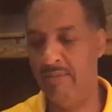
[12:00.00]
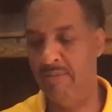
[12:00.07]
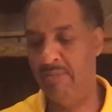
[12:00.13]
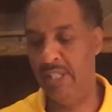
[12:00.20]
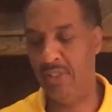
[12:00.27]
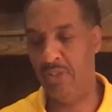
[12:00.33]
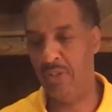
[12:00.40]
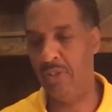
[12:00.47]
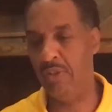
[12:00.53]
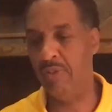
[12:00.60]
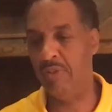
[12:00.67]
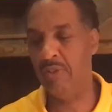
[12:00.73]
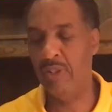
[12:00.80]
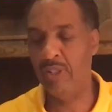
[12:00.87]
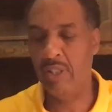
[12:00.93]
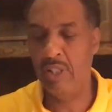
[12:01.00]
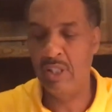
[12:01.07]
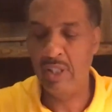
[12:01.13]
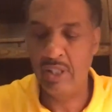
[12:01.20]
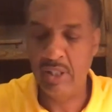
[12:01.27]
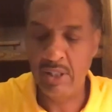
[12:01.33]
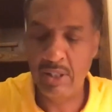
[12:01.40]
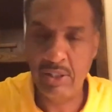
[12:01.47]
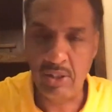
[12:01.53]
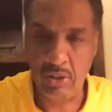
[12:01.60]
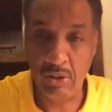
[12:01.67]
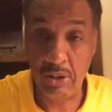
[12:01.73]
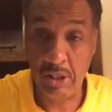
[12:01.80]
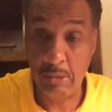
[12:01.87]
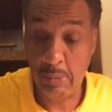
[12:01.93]
That's true.
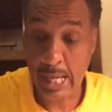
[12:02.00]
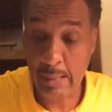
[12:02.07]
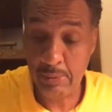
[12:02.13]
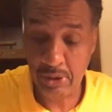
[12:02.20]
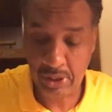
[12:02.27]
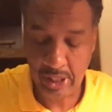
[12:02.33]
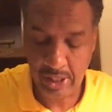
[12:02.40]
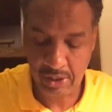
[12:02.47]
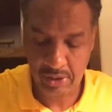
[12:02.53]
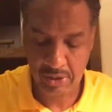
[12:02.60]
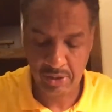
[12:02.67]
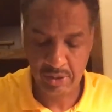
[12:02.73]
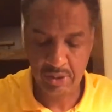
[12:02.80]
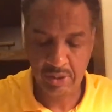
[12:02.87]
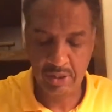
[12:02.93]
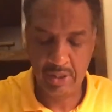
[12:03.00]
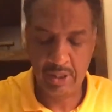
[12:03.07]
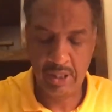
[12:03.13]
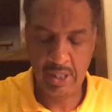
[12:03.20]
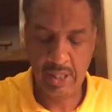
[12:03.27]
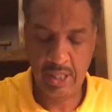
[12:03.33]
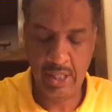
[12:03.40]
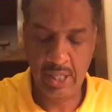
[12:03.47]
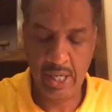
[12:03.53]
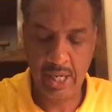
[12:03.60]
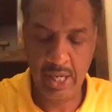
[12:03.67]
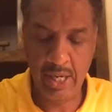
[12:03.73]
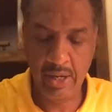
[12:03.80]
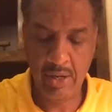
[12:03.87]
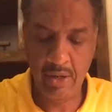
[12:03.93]
So the Bible says,
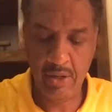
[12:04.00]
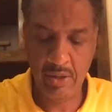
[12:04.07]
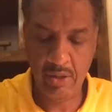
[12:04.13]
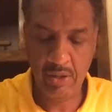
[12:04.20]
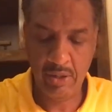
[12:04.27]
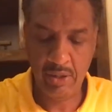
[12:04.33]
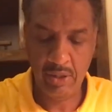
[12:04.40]
Hear,